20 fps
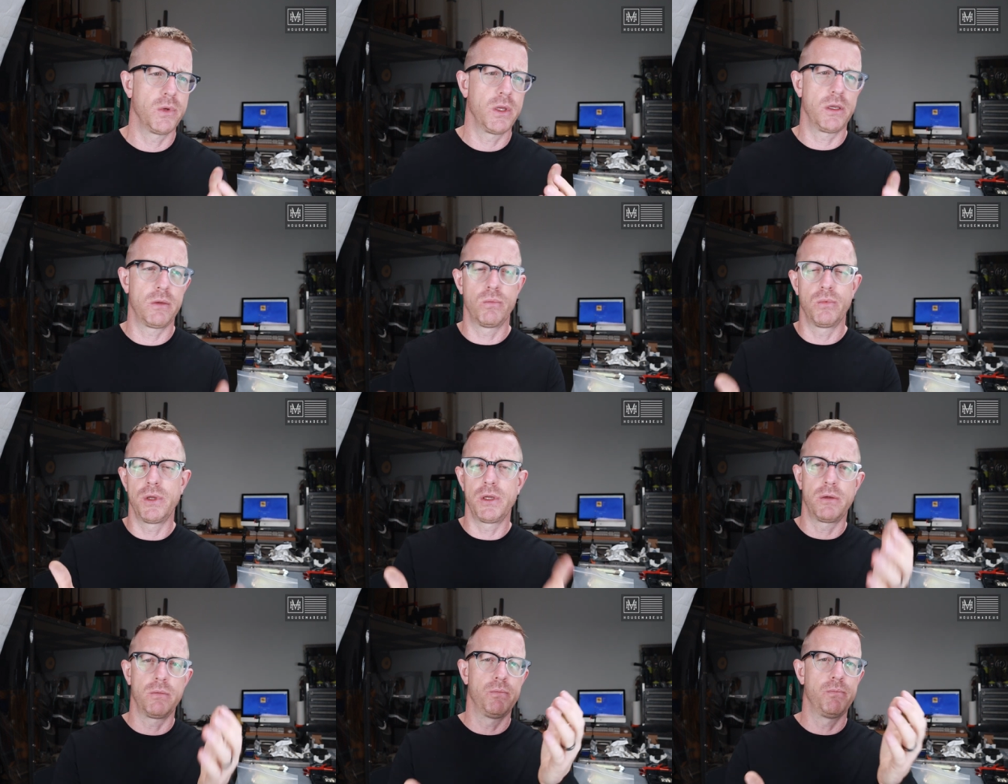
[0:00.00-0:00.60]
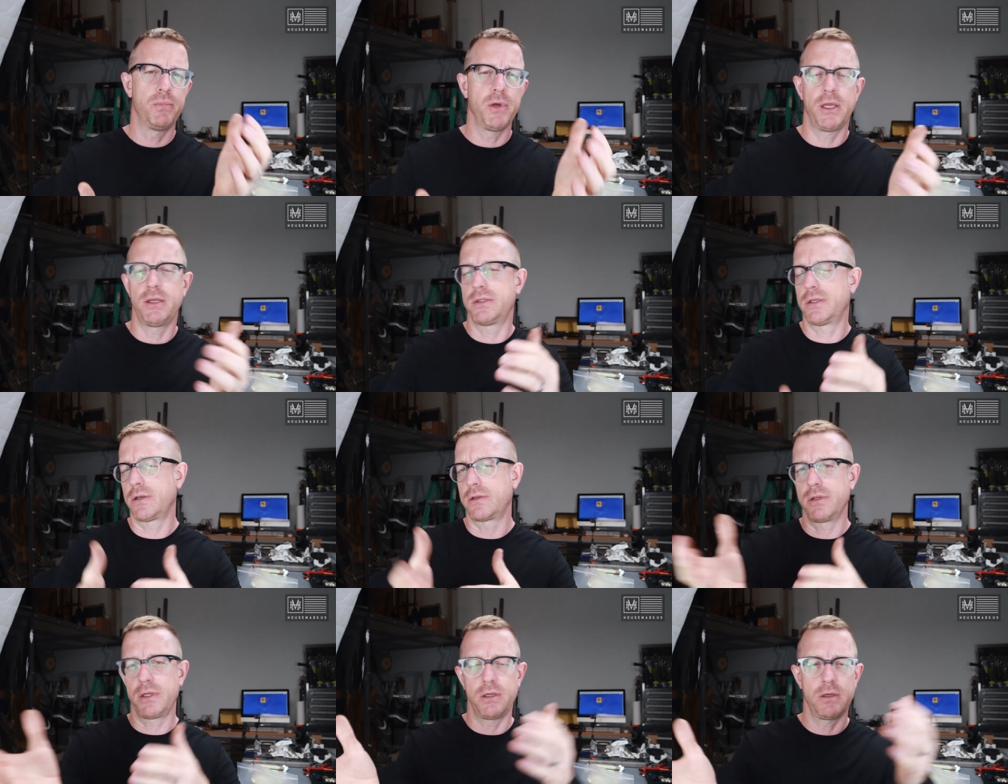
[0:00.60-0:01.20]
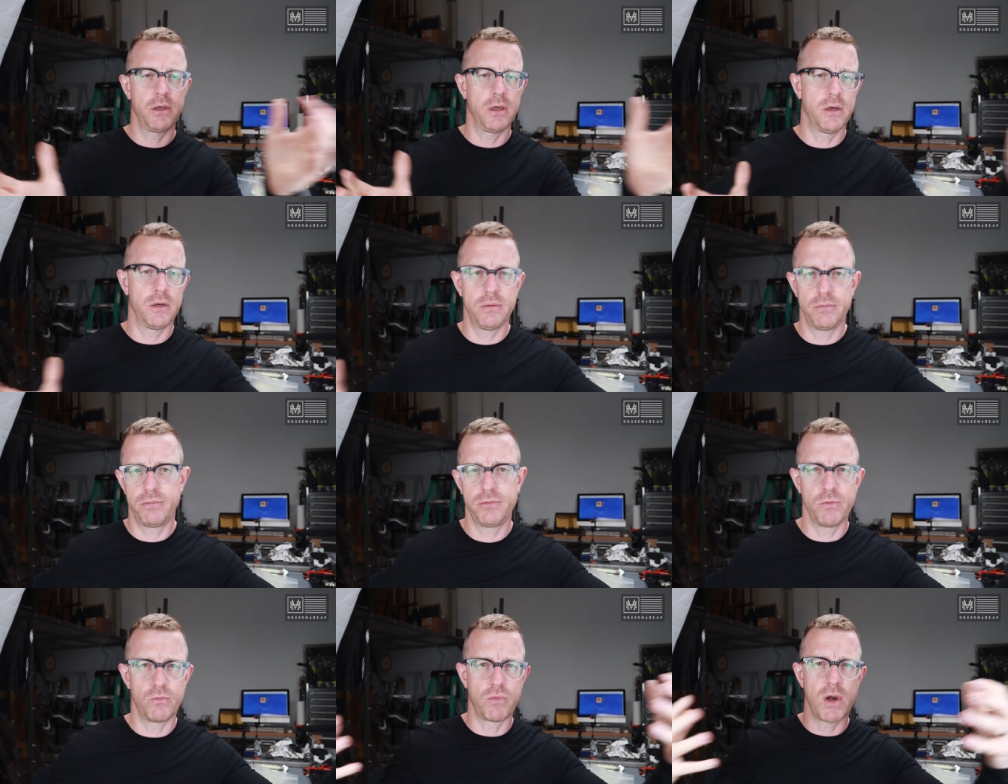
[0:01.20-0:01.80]
we, we basically uh,
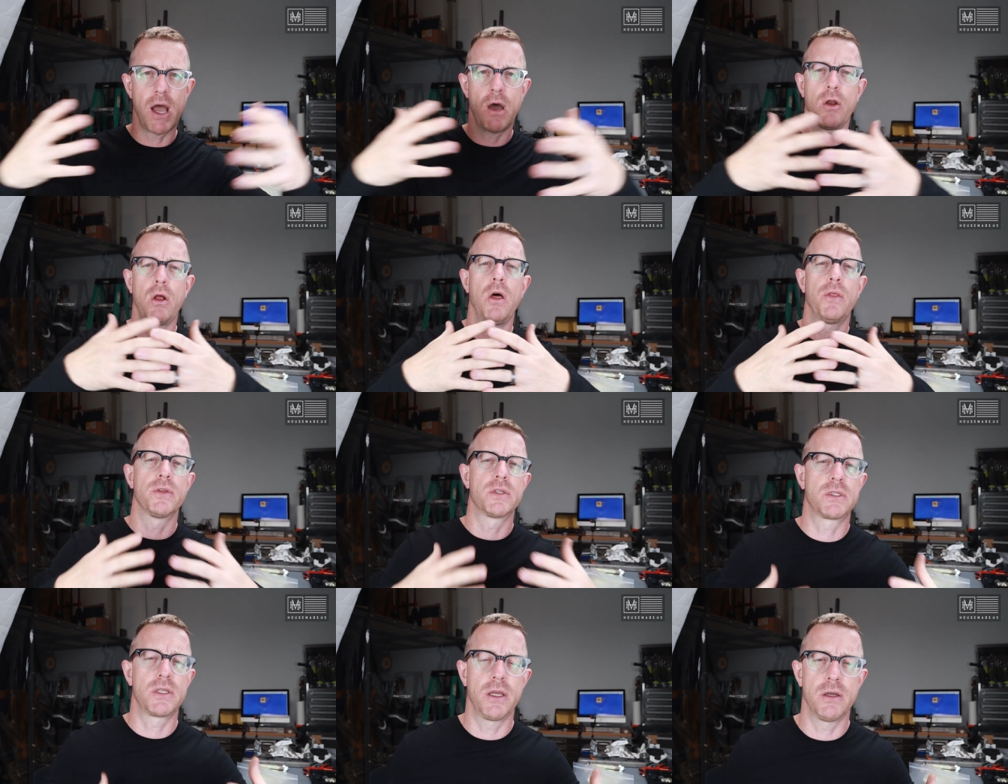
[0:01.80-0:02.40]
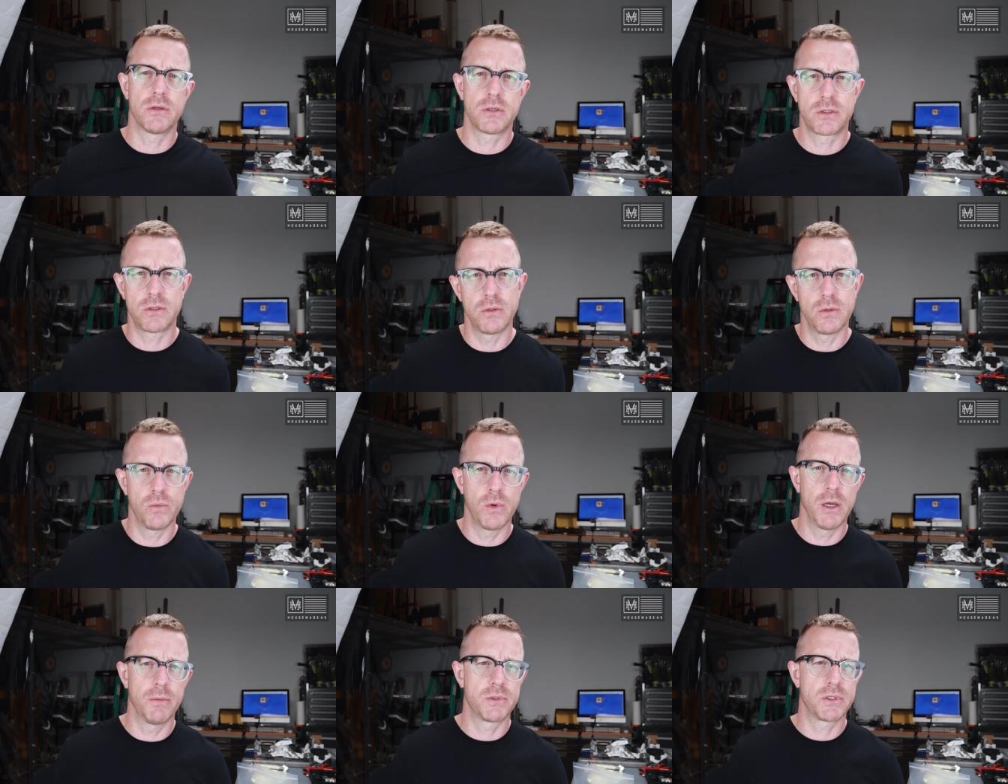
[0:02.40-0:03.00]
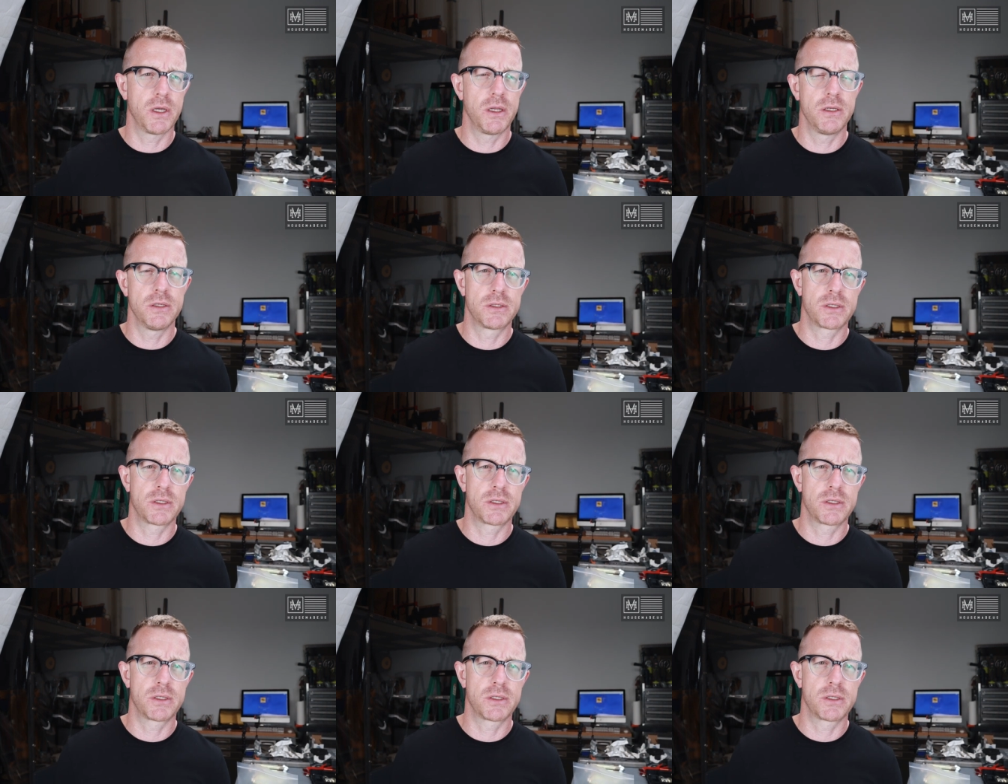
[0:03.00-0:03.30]
route all the sales through the website.